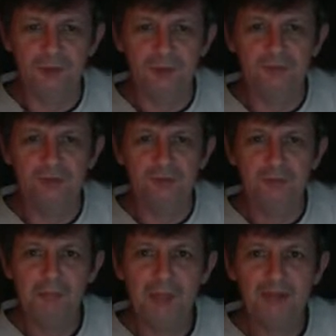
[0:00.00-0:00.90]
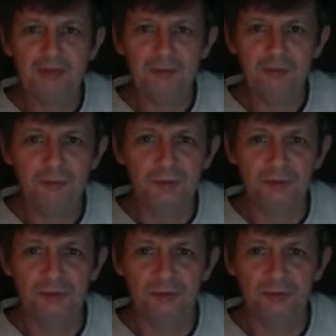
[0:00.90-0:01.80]
because it's mass
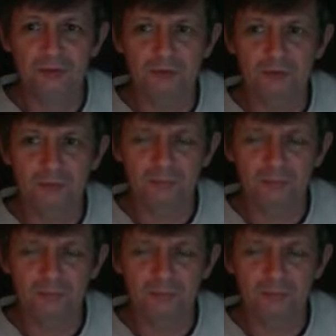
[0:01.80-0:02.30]
produced.